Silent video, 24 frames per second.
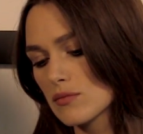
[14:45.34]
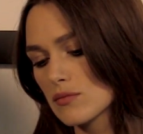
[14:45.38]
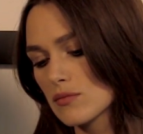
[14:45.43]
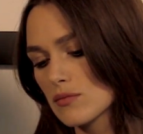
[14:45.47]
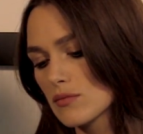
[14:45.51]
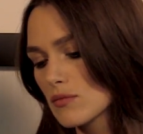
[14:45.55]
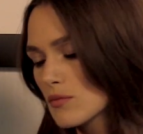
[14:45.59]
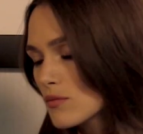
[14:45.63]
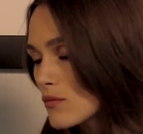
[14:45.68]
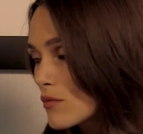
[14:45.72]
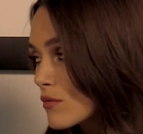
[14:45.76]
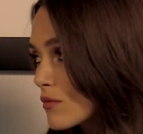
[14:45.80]

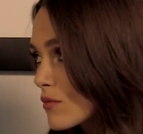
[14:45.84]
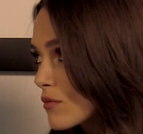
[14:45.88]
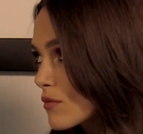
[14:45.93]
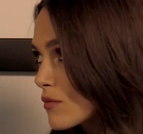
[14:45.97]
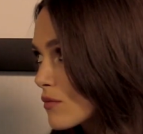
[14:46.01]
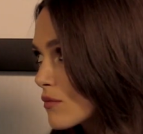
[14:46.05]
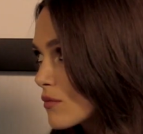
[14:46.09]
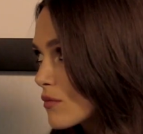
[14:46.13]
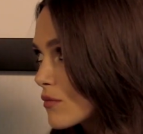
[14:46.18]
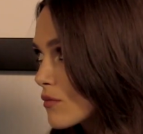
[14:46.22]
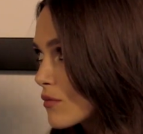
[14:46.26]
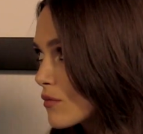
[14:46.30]

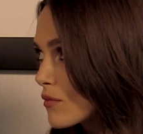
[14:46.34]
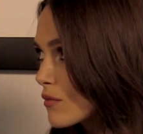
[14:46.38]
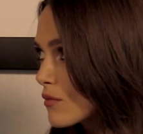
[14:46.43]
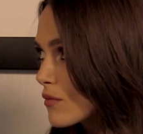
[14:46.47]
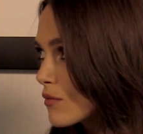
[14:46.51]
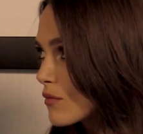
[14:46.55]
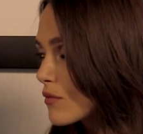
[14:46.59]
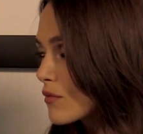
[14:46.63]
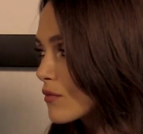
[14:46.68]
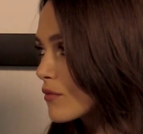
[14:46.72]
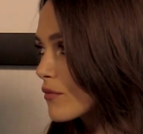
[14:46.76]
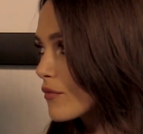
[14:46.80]

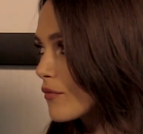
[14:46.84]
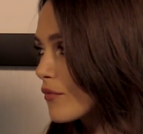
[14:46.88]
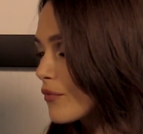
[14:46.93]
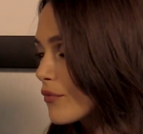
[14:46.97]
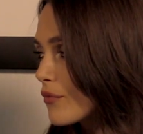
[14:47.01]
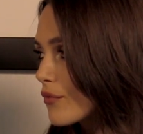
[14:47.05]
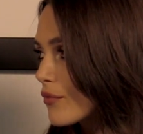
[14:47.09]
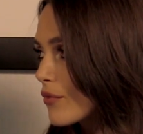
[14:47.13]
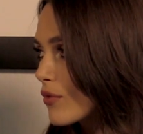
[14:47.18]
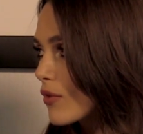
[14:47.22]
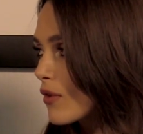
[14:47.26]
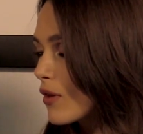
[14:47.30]

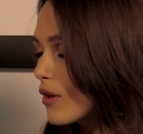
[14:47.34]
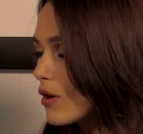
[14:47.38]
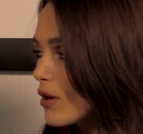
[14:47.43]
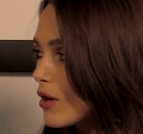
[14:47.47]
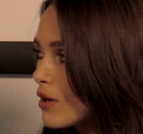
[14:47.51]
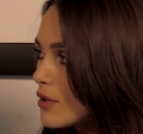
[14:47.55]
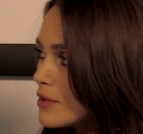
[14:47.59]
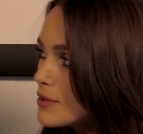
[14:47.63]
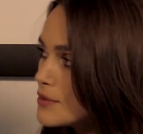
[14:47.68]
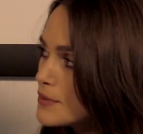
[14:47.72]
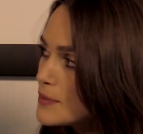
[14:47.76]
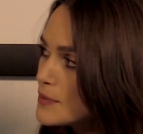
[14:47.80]

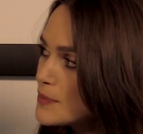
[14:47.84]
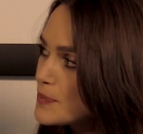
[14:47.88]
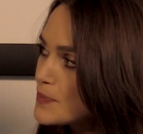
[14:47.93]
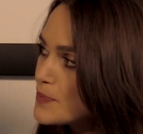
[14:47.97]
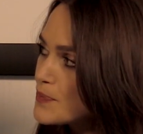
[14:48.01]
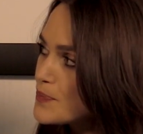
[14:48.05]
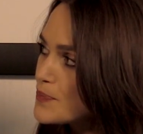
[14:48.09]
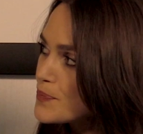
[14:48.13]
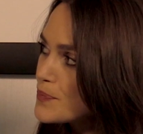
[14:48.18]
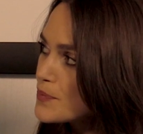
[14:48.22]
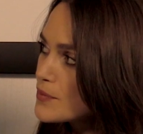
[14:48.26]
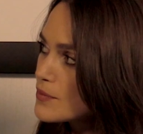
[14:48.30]

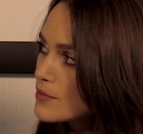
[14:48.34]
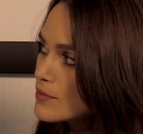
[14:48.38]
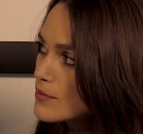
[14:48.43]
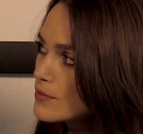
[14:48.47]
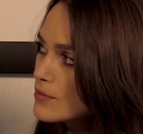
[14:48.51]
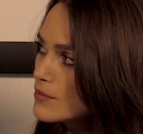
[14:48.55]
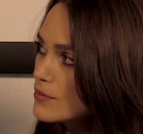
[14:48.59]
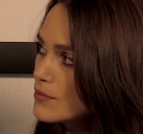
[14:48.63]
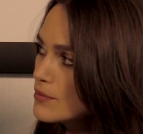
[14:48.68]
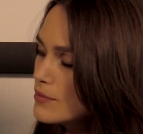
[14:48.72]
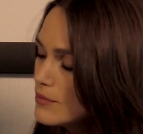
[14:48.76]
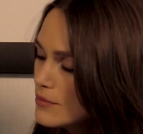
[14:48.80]

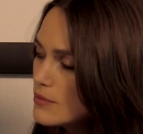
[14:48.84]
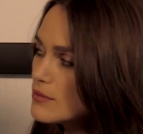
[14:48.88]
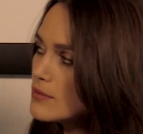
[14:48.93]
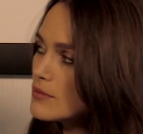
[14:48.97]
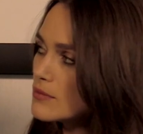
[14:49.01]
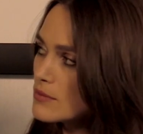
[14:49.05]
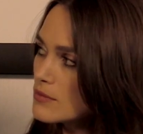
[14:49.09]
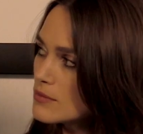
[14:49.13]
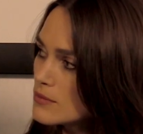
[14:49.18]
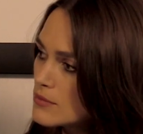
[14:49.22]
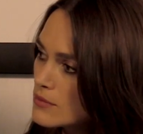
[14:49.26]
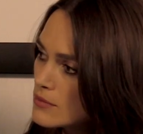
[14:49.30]

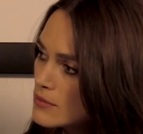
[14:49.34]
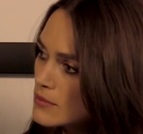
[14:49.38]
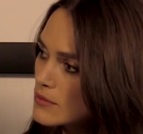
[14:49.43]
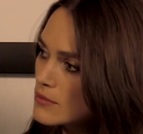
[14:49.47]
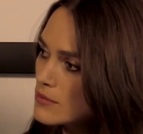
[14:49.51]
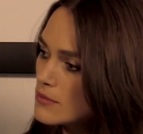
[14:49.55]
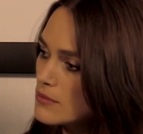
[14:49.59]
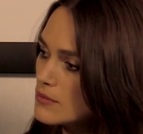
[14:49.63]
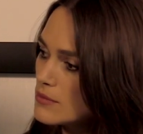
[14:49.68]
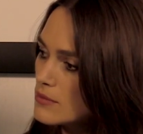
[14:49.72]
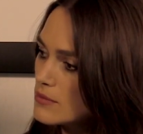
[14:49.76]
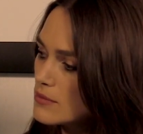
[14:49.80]

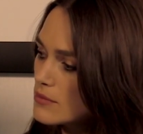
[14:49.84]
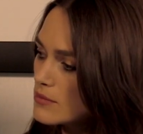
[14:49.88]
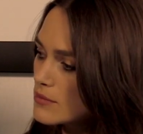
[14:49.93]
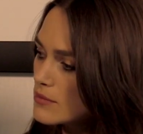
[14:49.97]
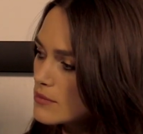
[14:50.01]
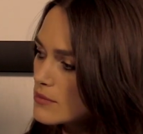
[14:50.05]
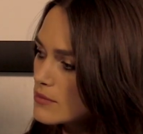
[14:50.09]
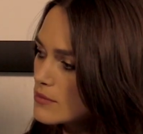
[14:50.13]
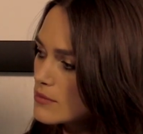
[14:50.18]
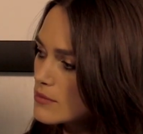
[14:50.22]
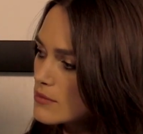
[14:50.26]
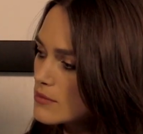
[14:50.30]
No words are spoken by the person on screen.